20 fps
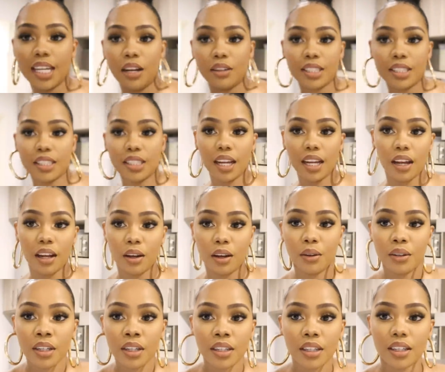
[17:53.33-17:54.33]
house
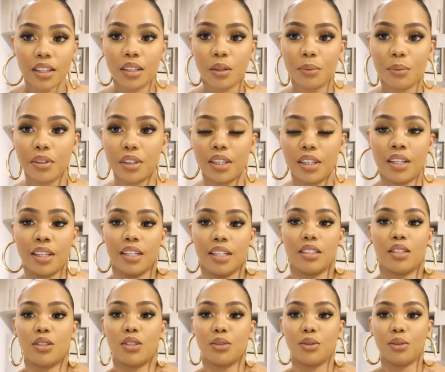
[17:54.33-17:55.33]
now, and then we're gonna
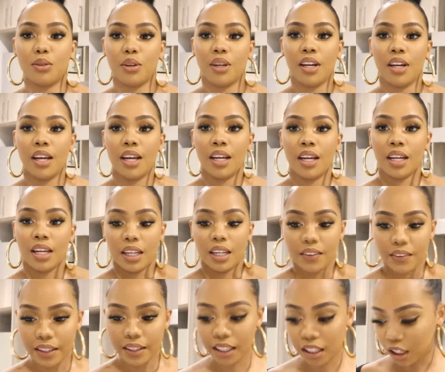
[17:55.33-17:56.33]
head to
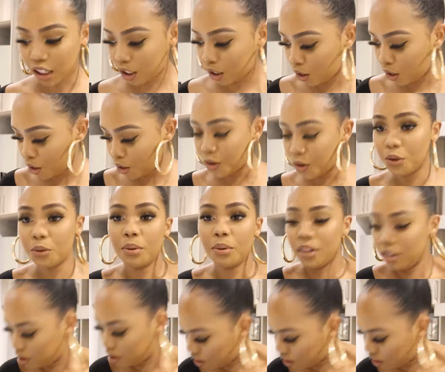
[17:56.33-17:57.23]
the curb.